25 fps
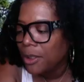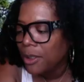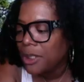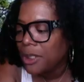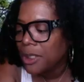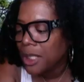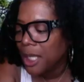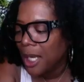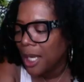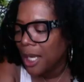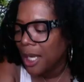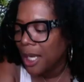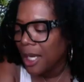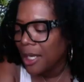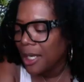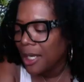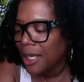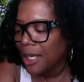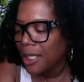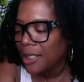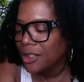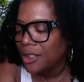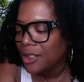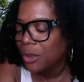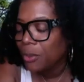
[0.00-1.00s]
say
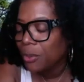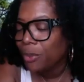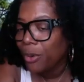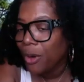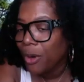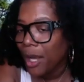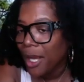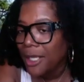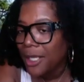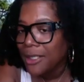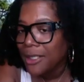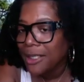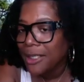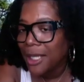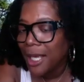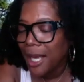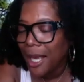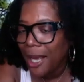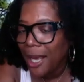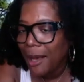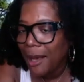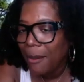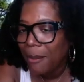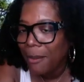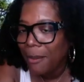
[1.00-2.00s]
it's surprising
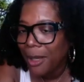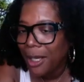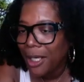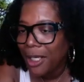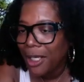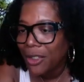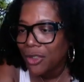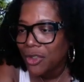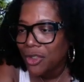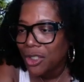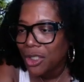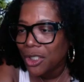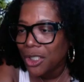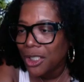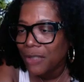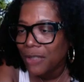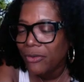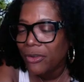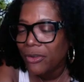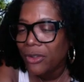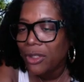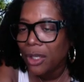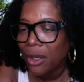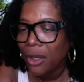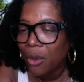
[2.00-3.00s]
how much,
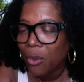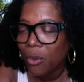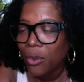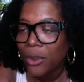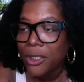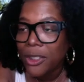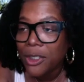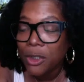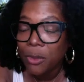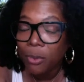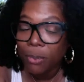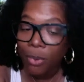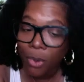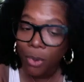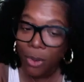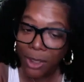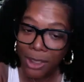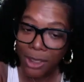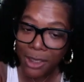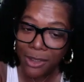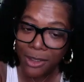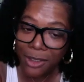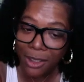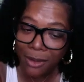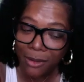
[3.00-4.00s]
even though we support
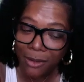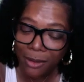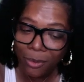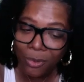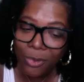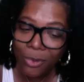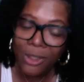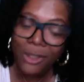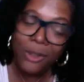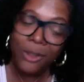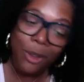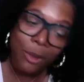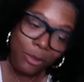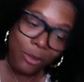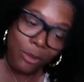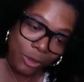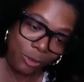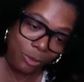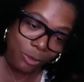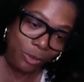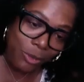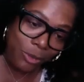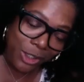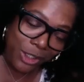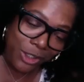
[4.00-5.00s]
each other, we don't
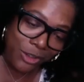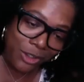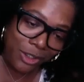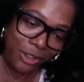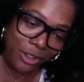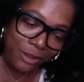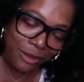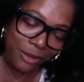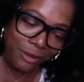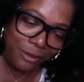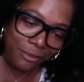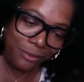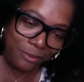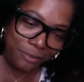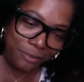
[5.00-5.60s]
support each other.